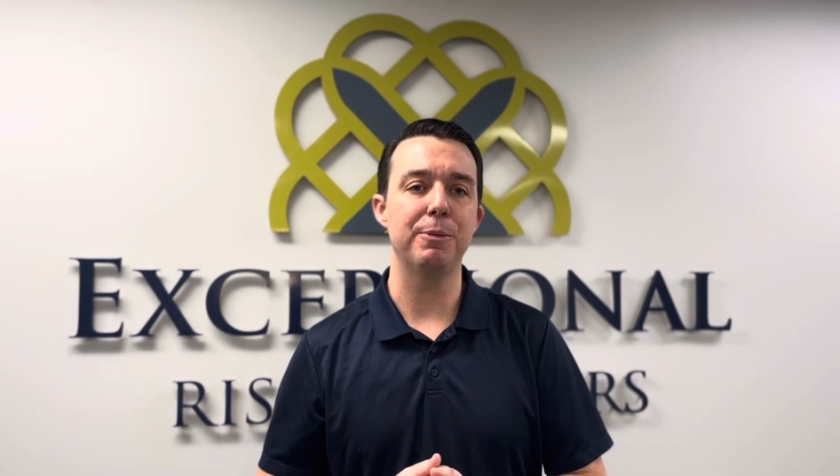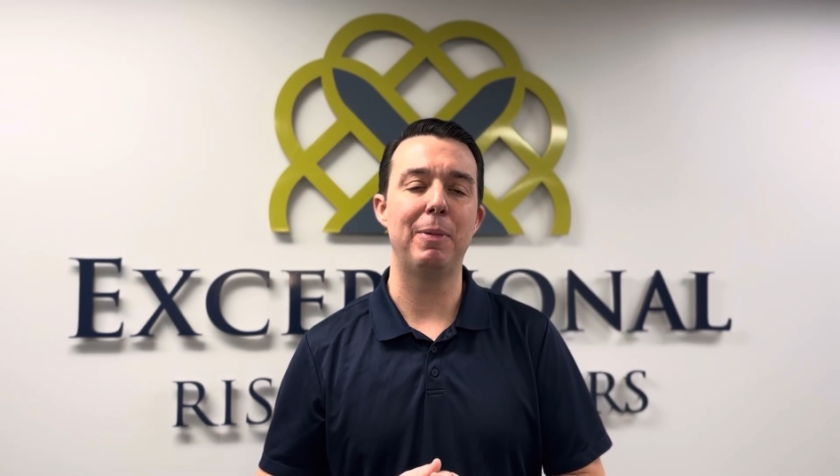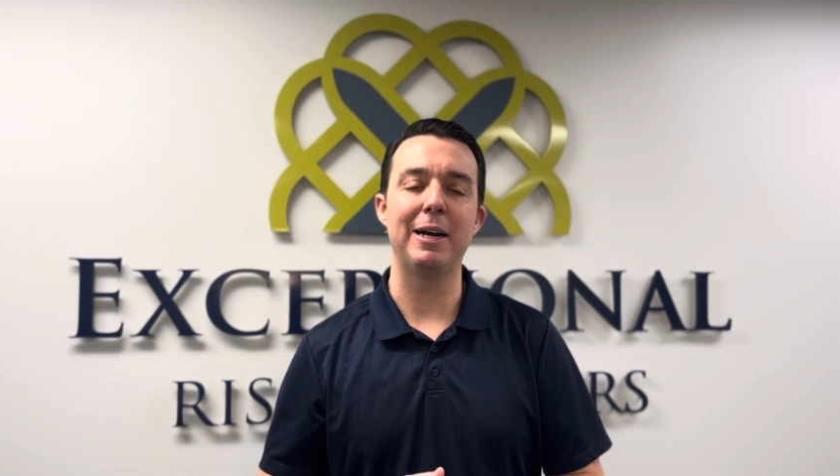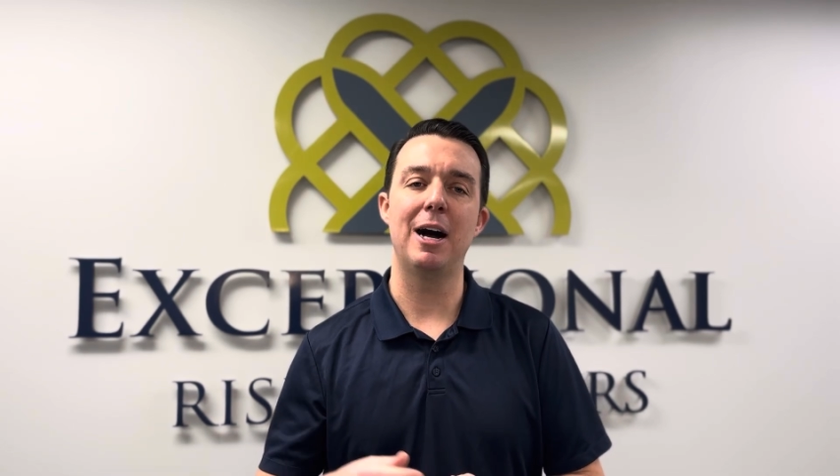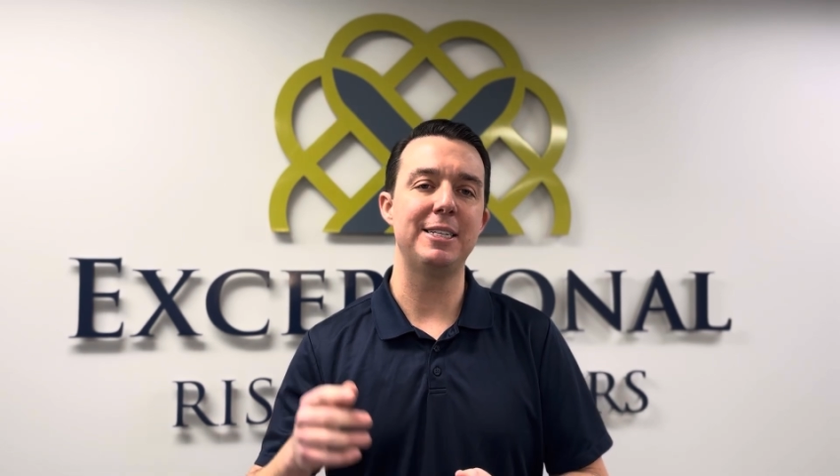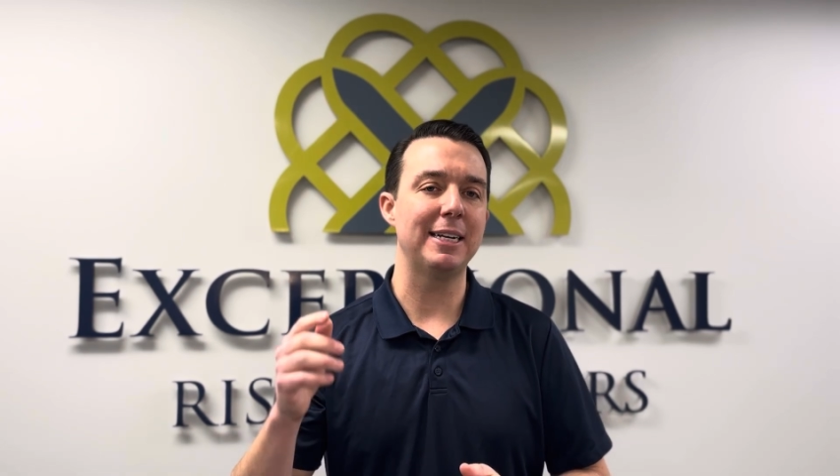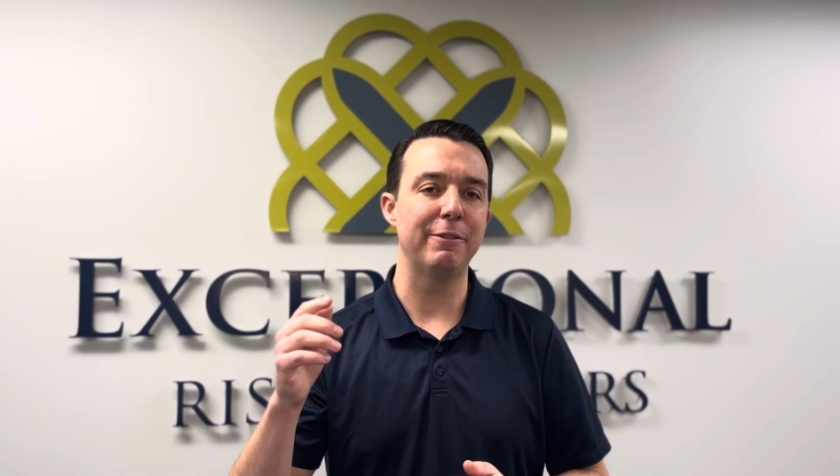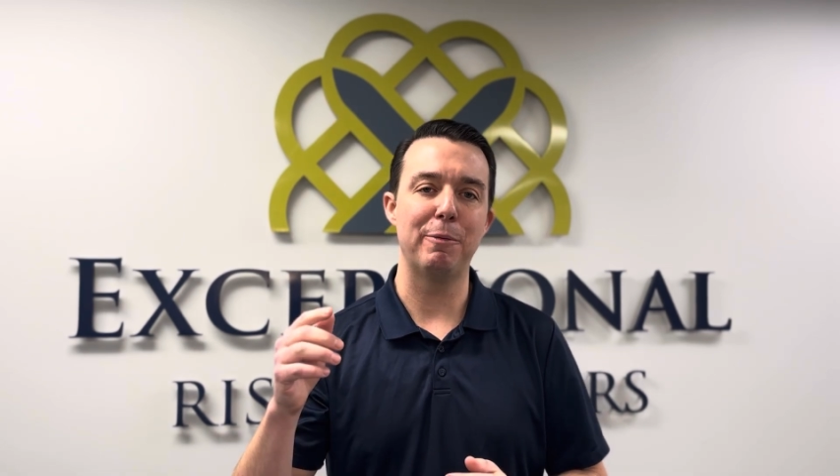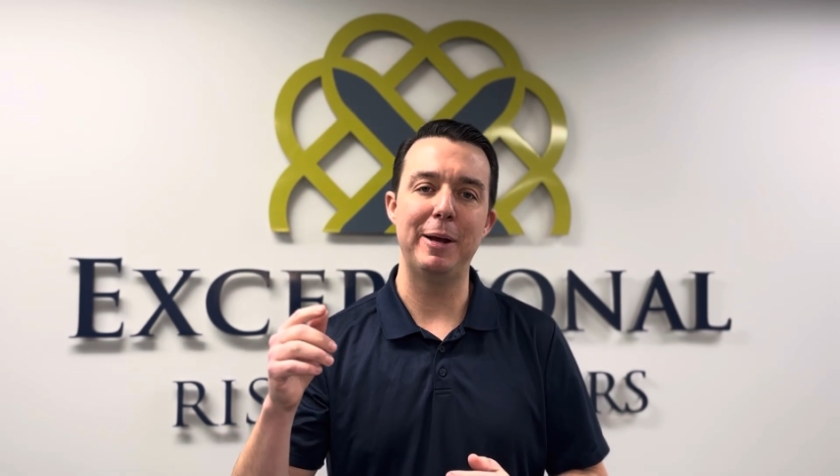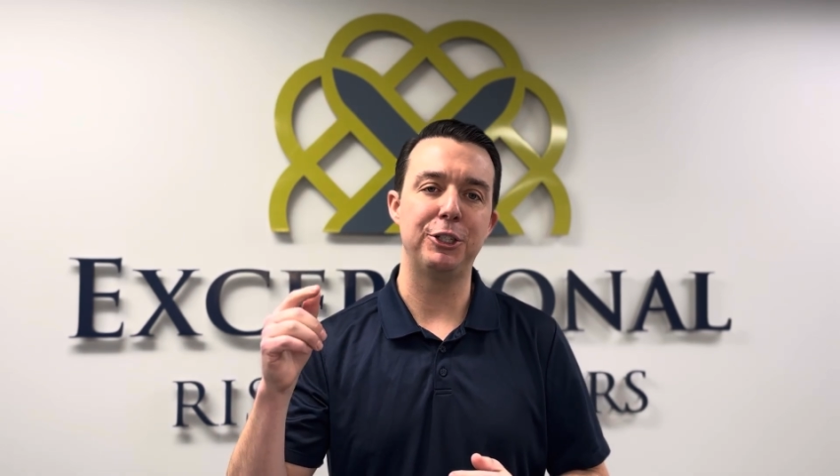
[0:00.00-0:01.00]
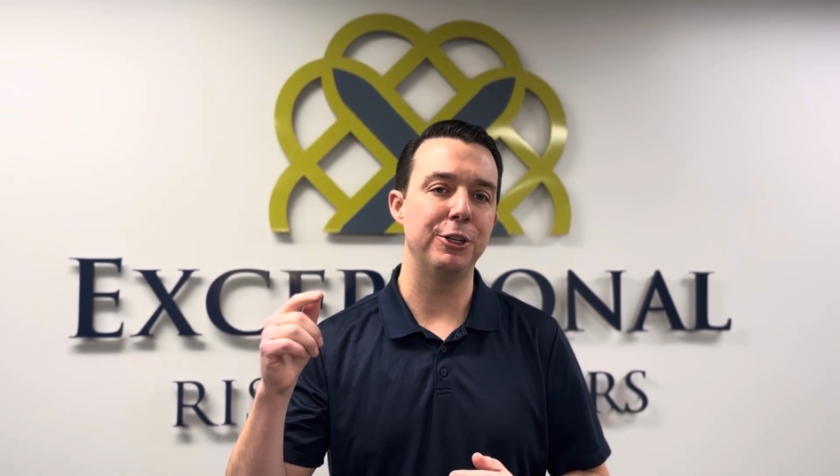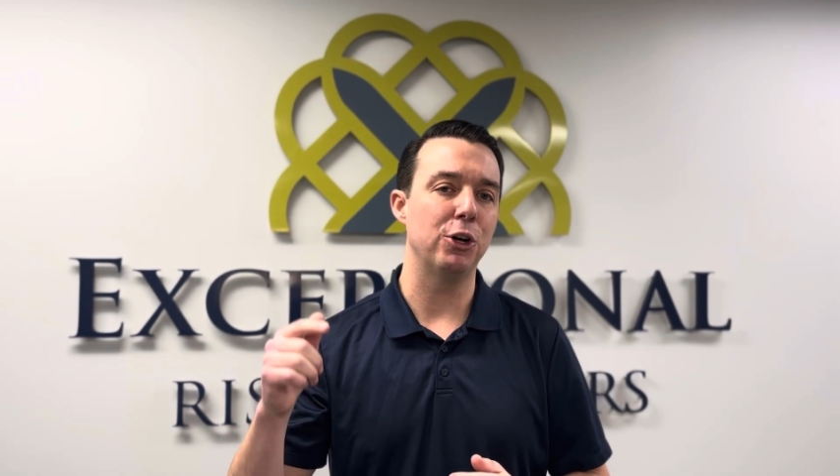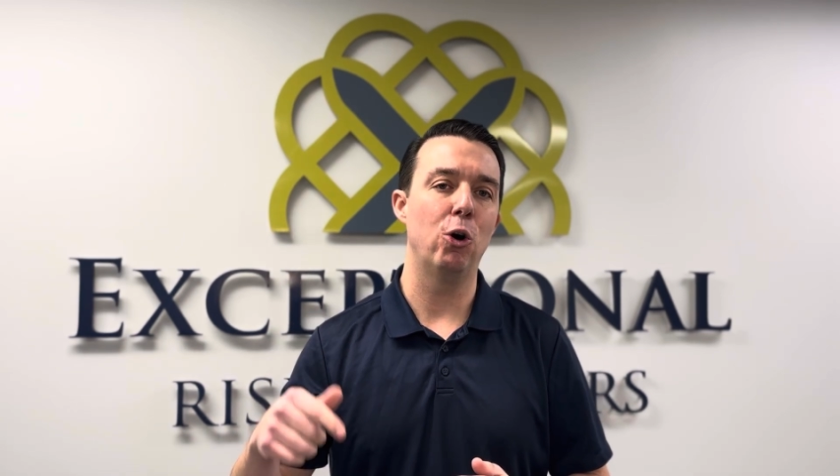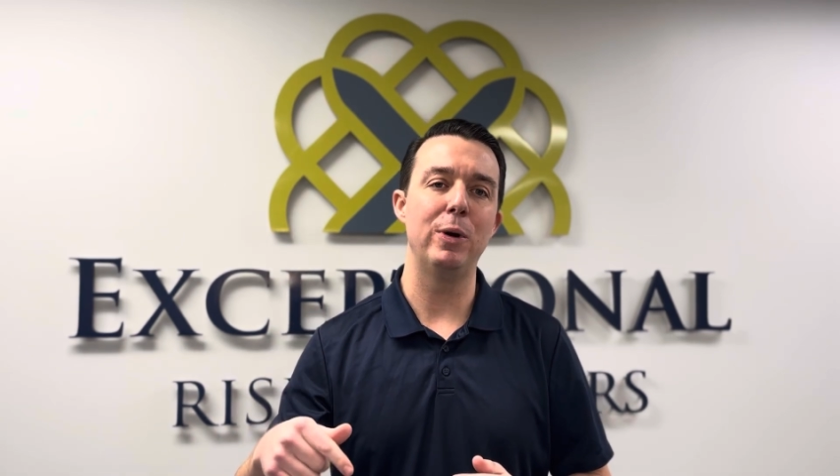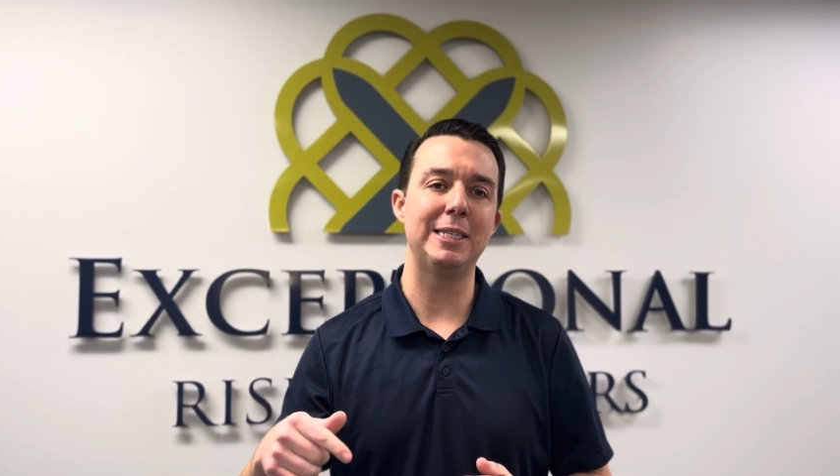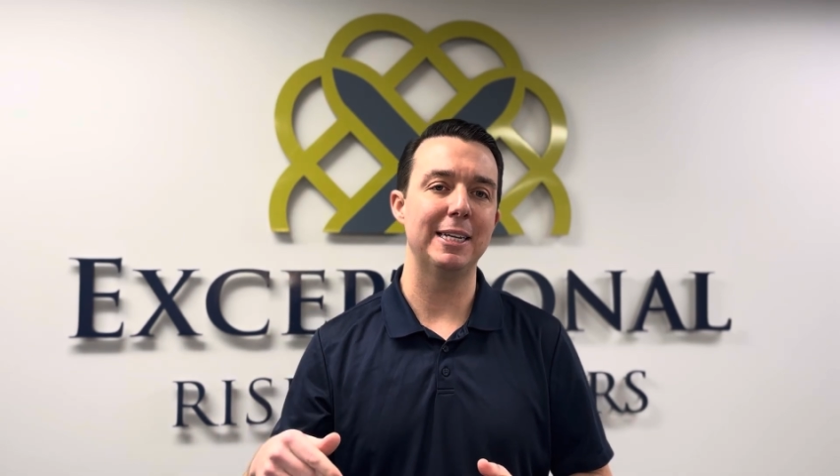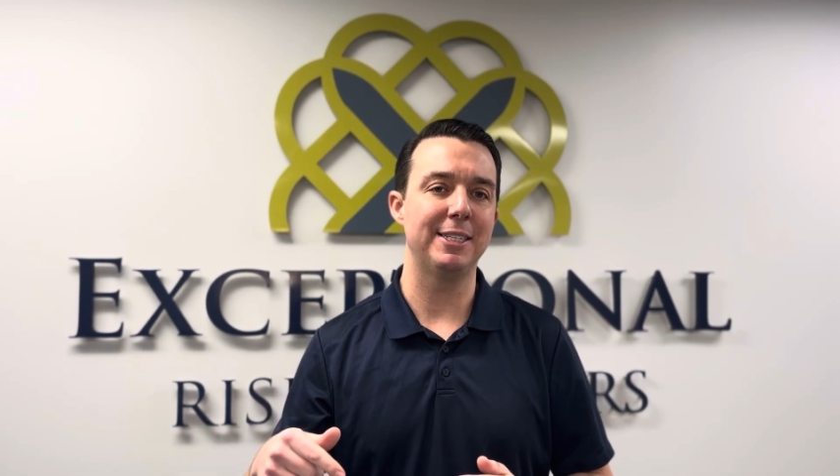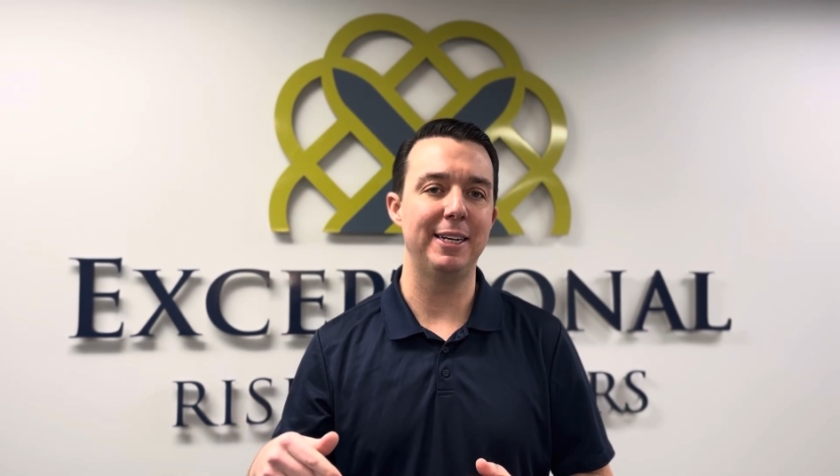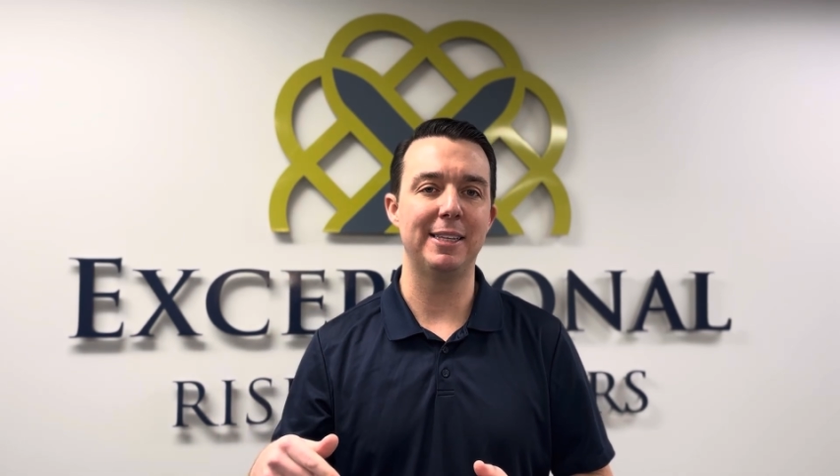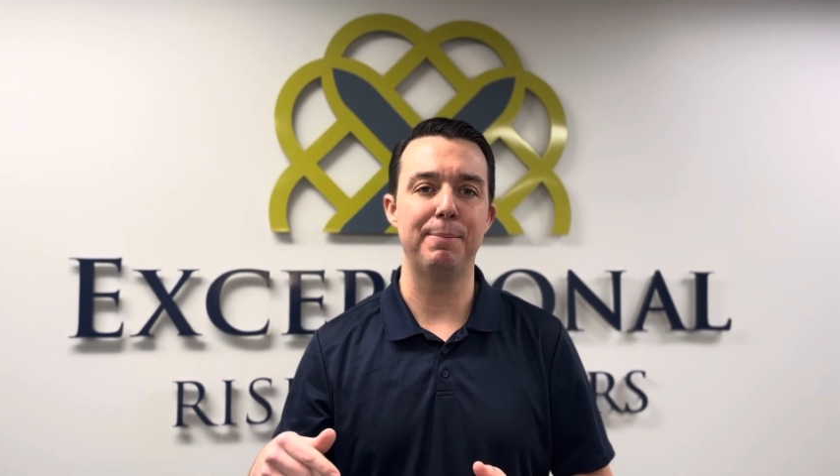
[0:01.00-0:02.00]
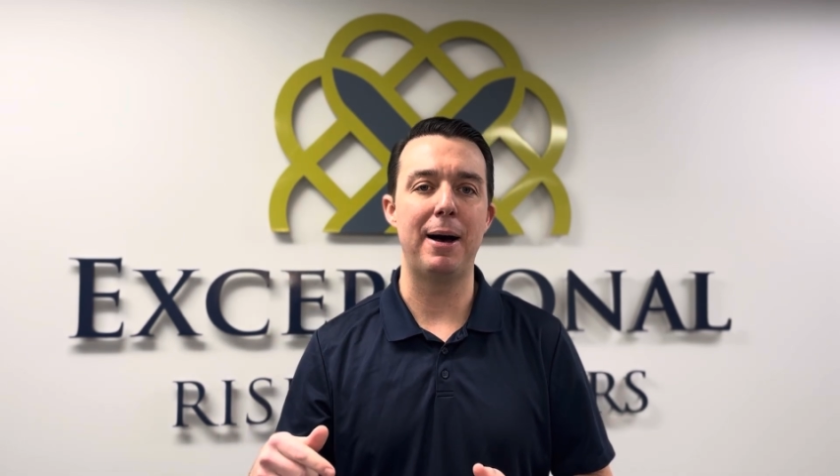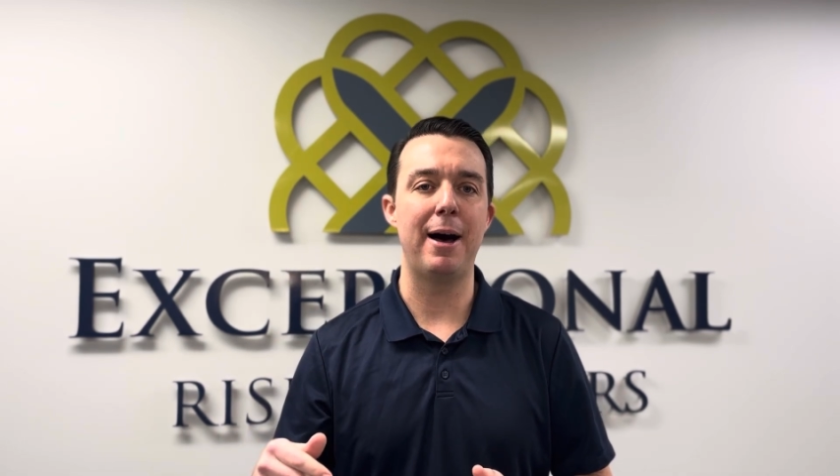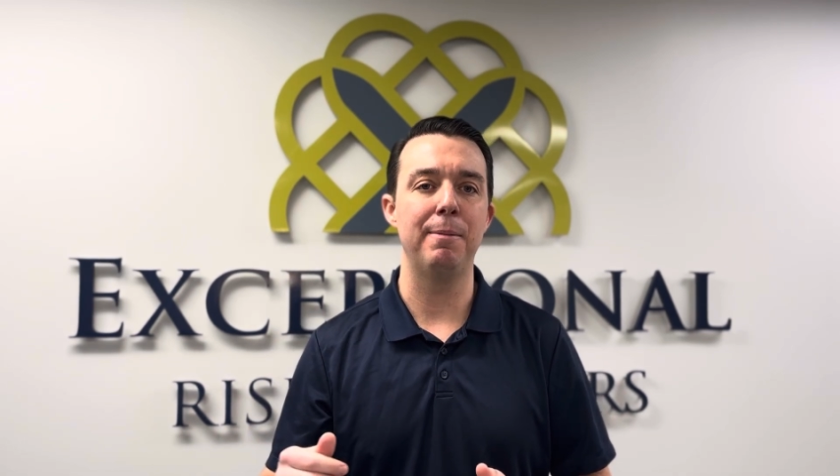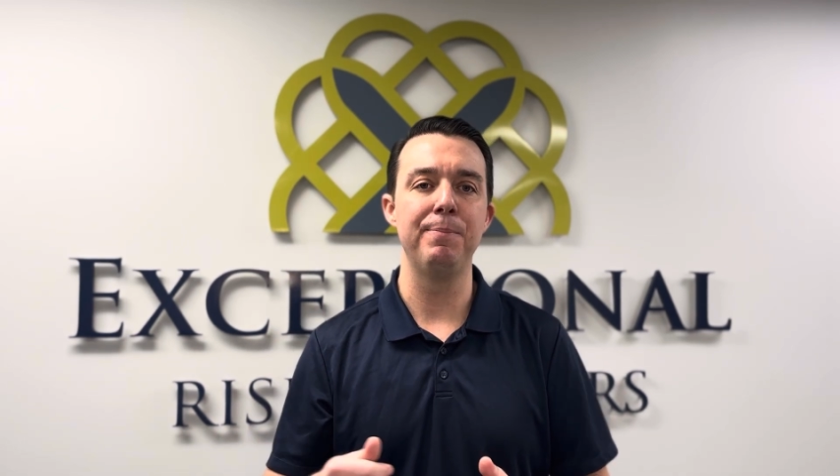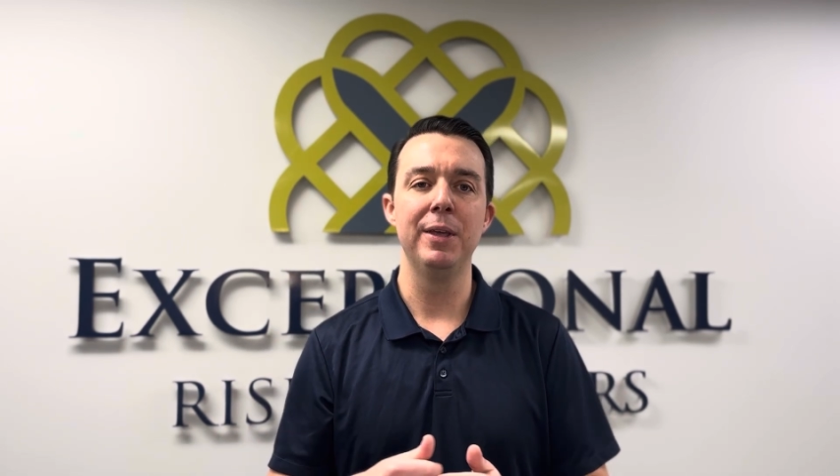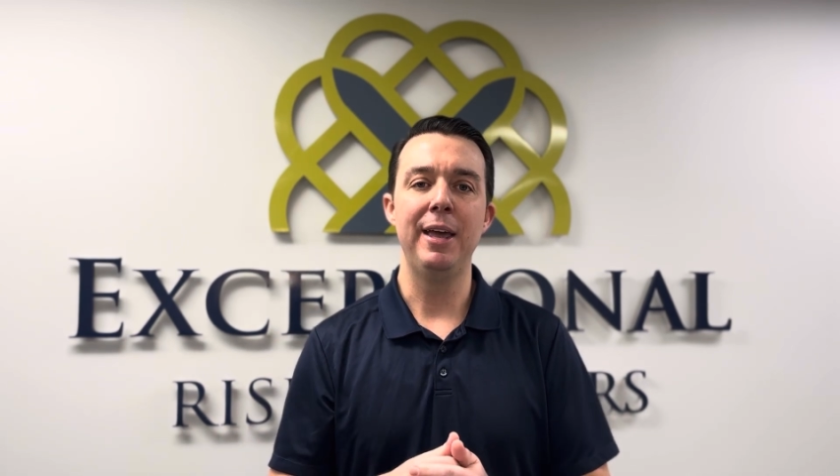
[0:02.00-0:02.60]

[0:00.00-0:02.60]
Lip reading: my contact information is always listed at the bottom,